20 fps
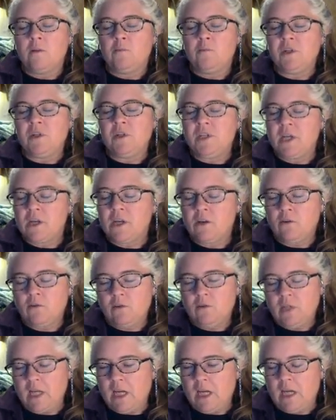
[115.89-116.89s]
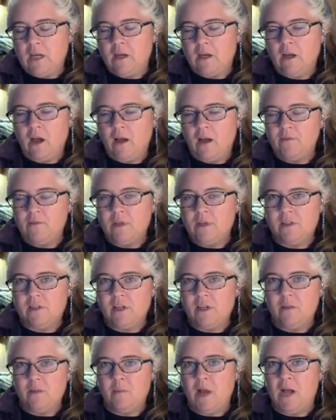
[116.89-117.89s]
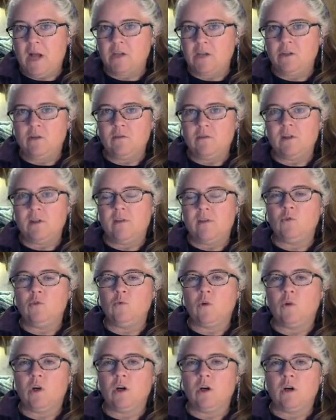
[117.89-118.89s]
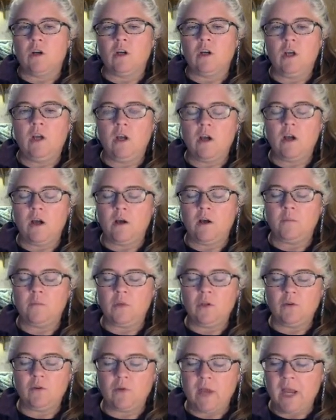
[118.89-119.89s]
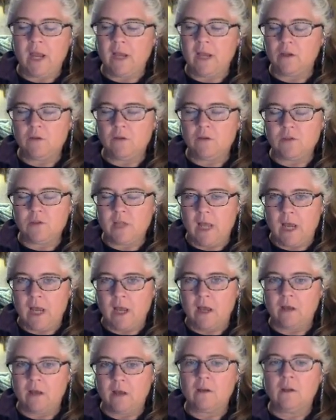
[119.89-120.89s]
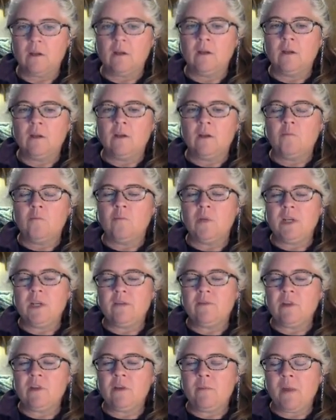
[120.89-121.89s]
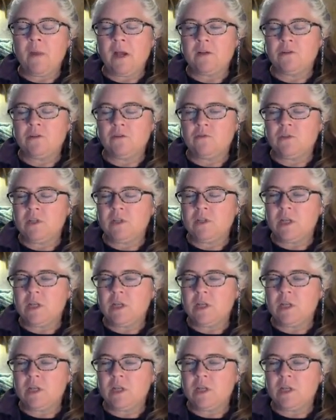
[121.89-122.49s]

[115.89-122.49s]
Particularly, obviously, the bachelor's level work, you can't use that. But even the master's